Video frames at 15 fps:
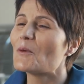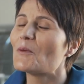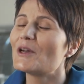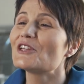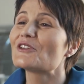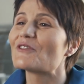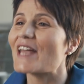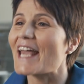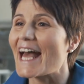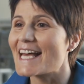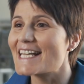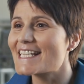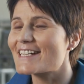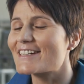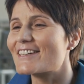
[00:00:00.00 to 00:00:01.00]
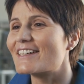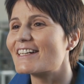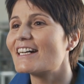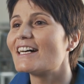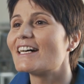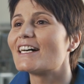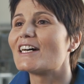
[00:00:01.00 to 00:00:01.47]
When you
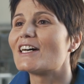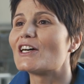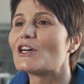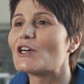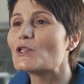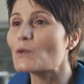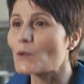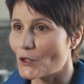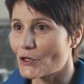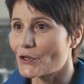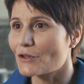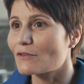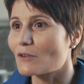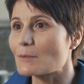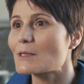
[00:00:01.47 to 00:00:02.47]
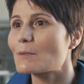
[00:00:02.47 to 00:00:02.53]
re-enter uh, to Earth from